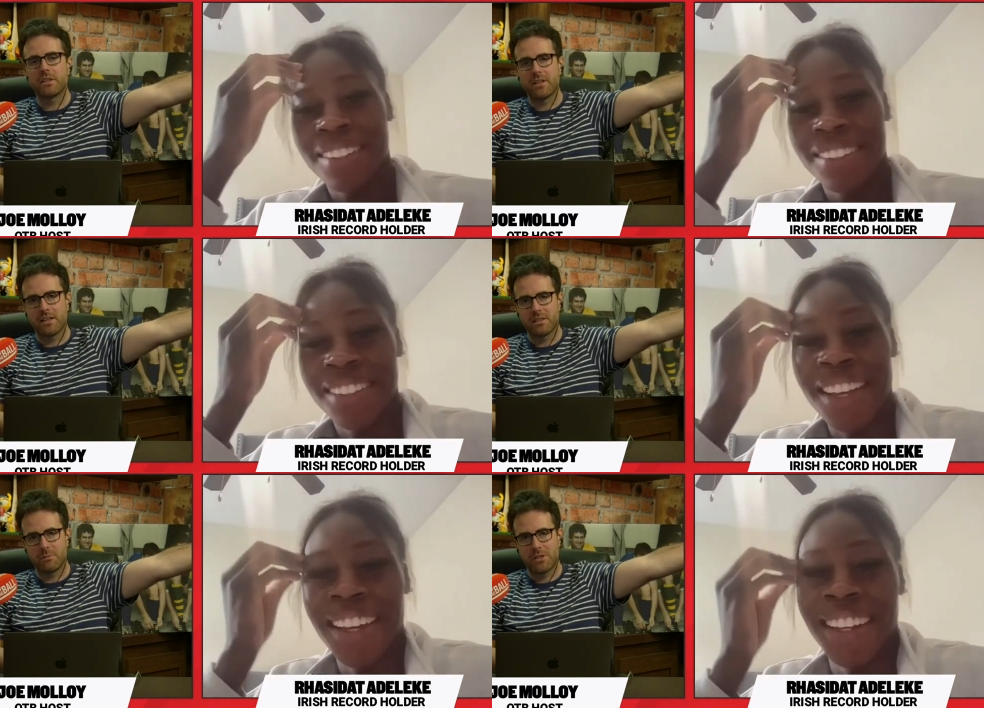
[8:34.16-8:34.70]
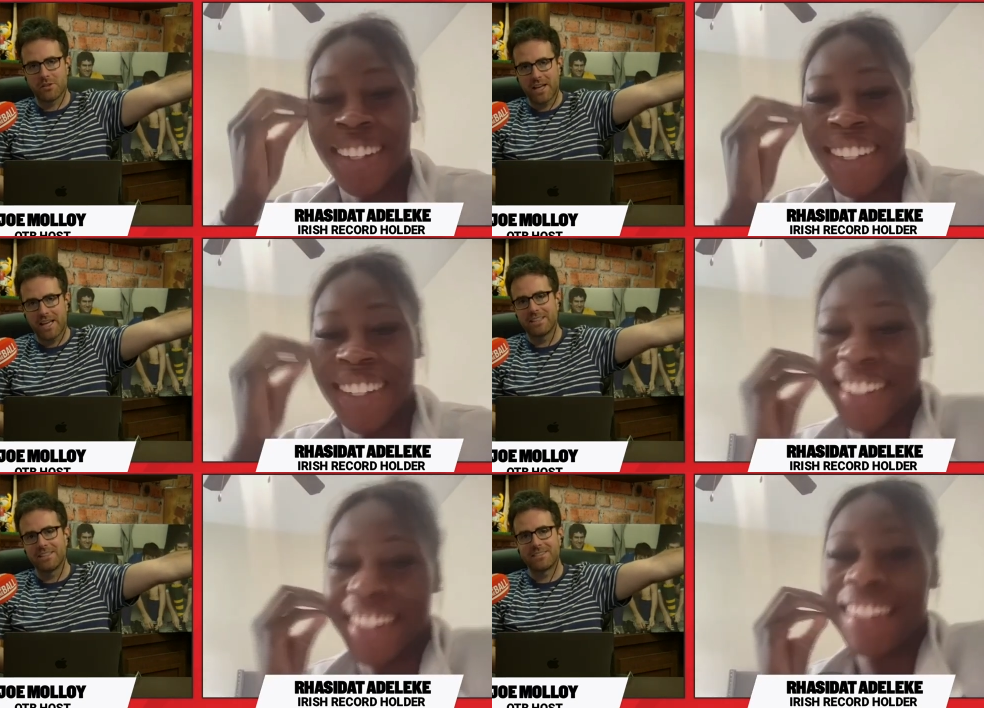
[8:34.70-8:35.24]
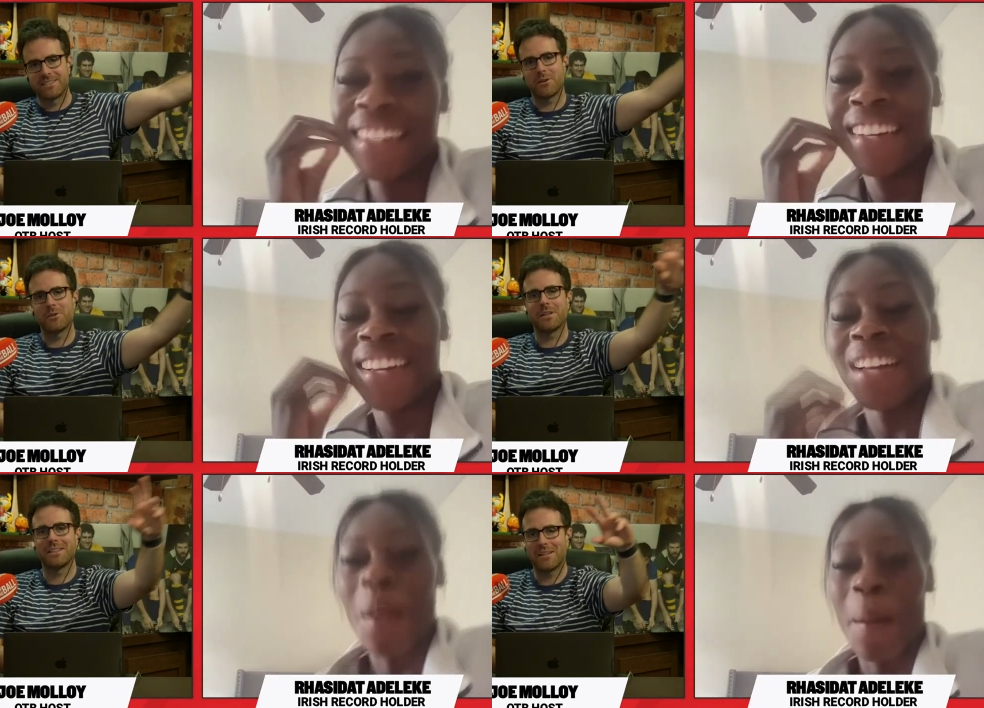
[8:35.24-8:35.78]
Speaker 1: tells me you're headed. So
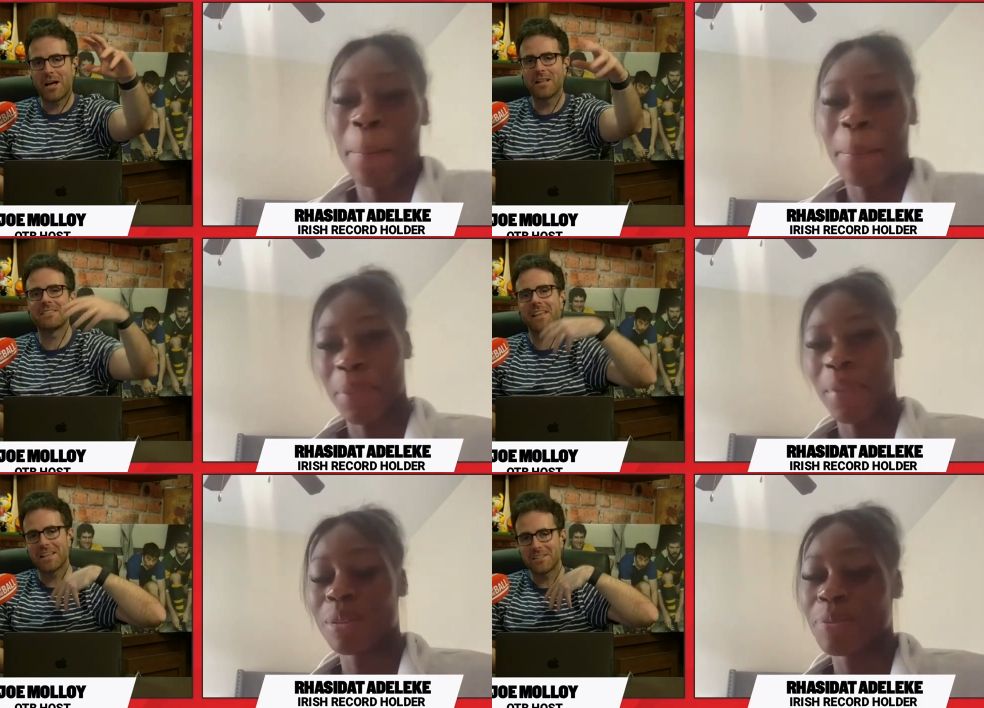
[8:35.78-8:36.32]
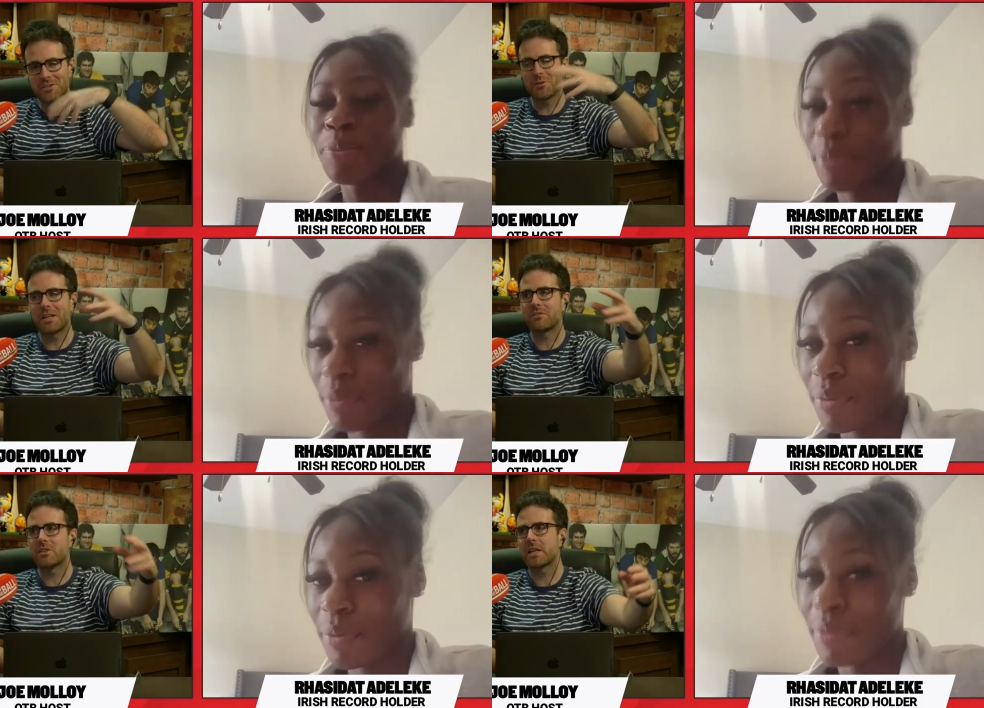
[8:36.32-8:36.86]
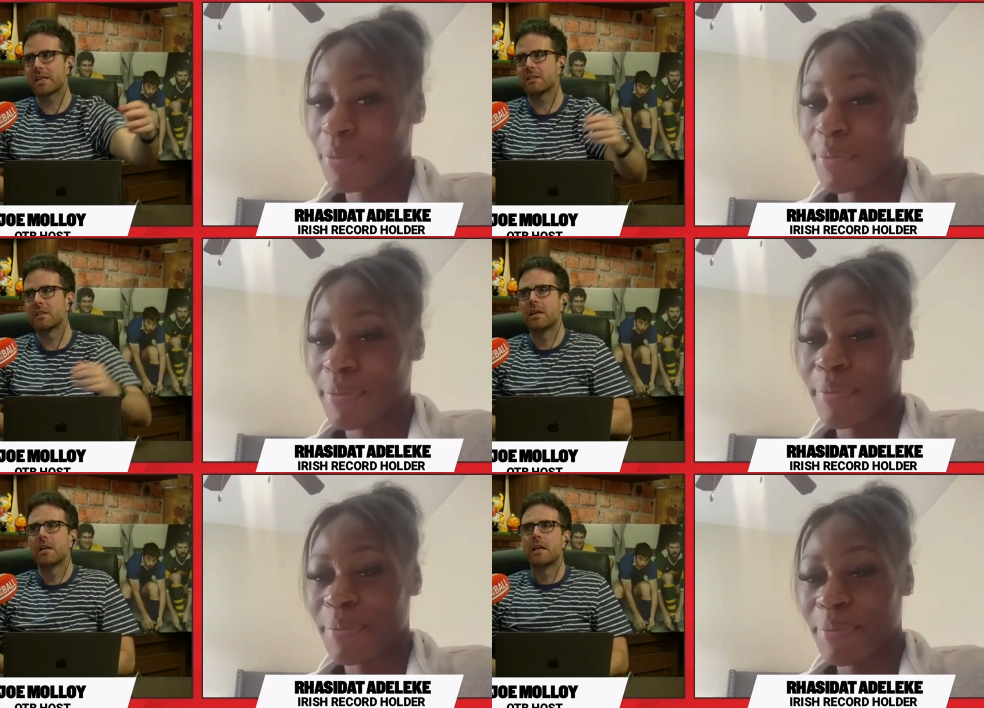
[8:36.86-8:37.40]
uh, I'll say it. You don't have to say it.
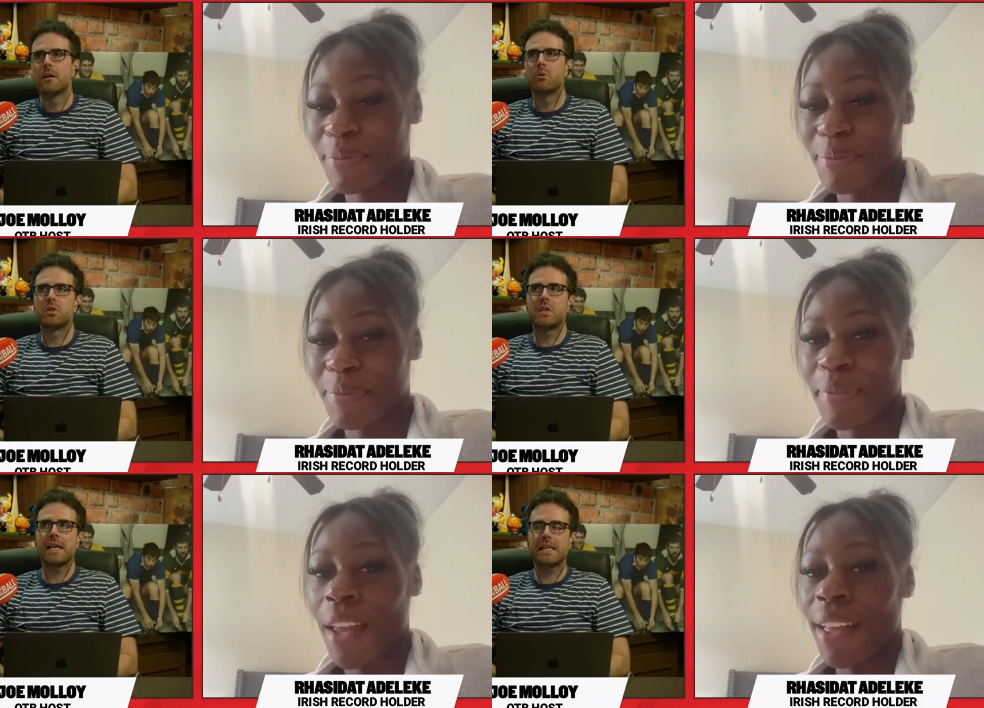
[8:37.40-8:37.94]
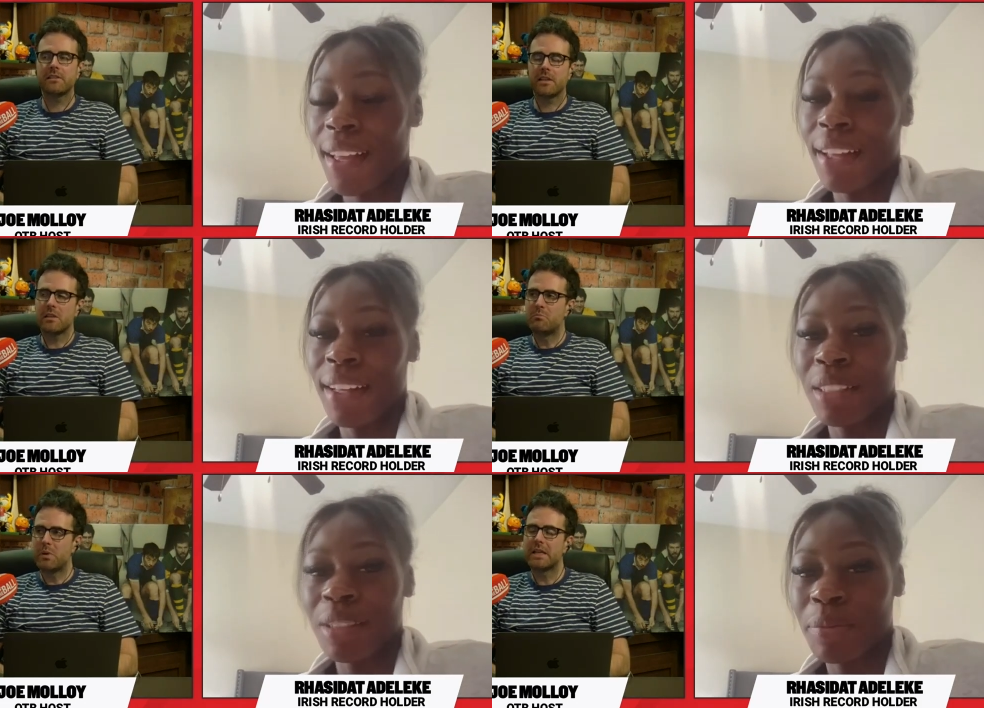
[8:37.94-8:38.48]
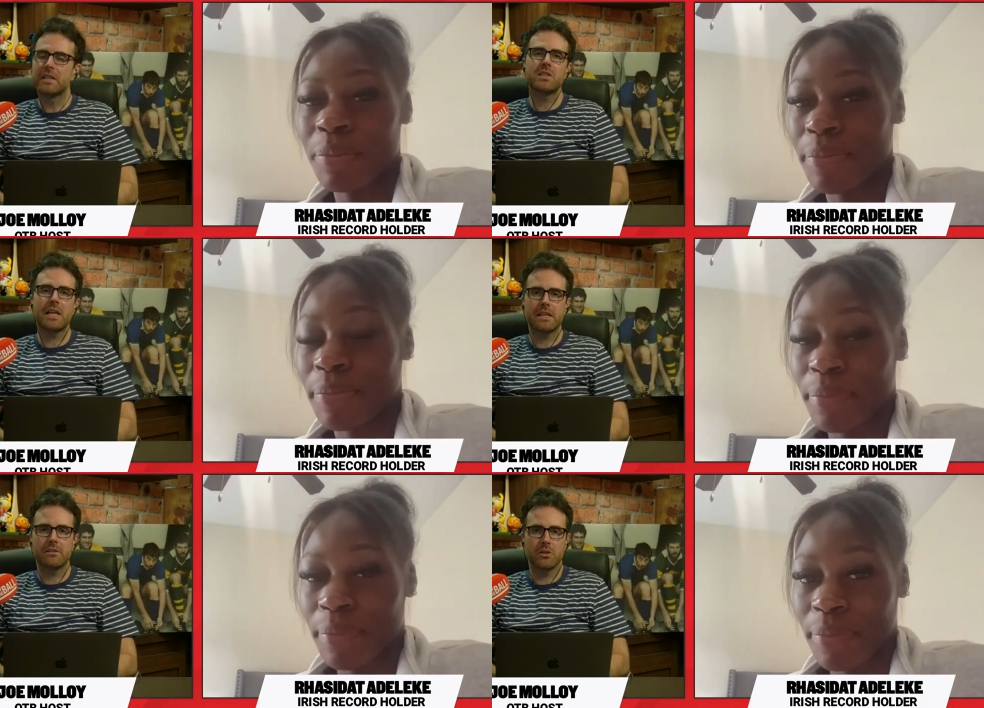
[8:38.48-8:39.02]
But say, let's say the biggest
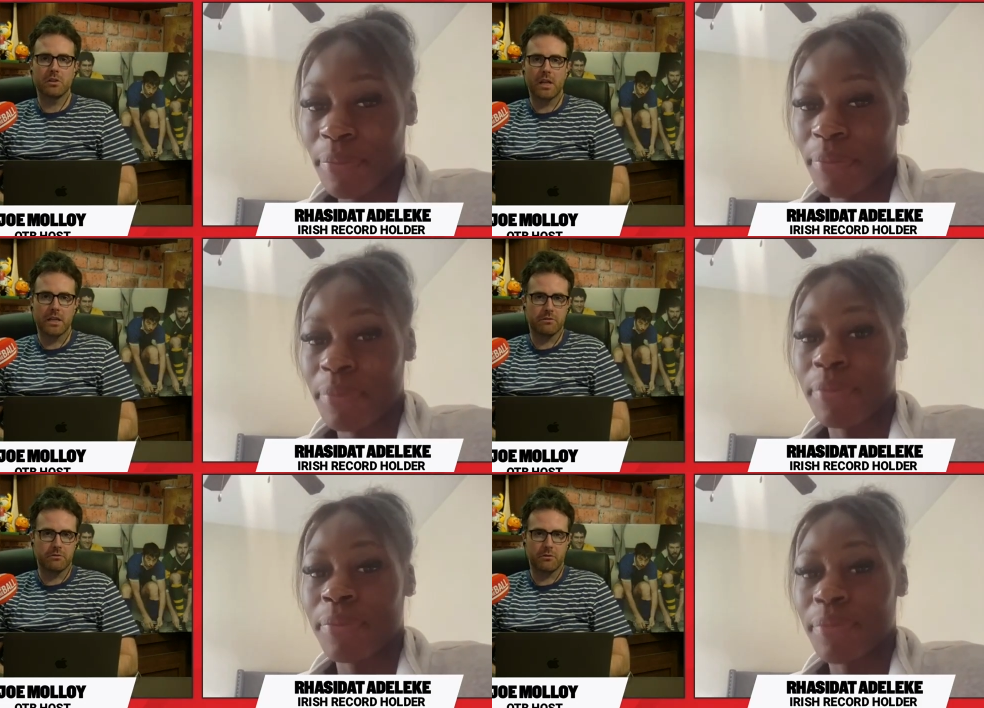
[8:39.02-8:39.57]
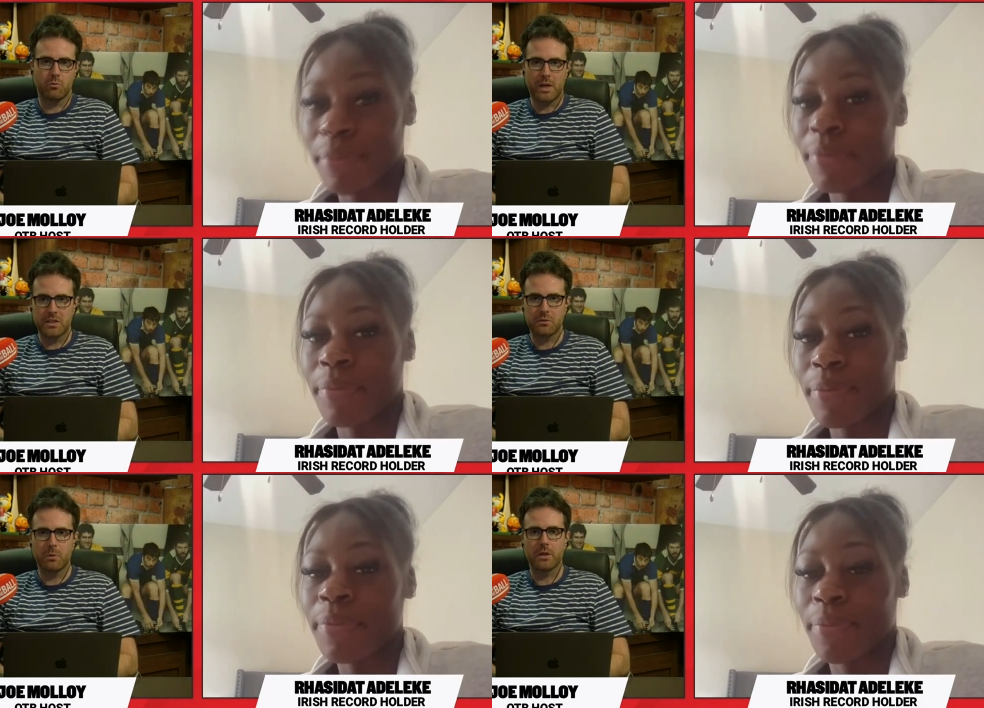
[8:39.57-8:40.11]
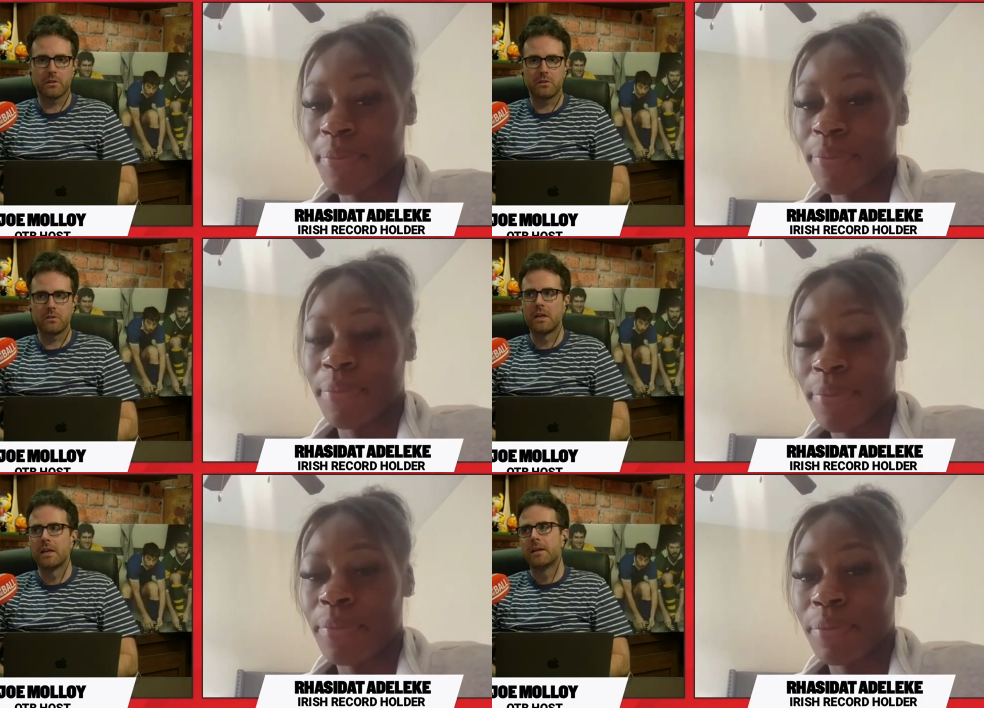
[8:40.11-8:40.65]
day of your life, race wise.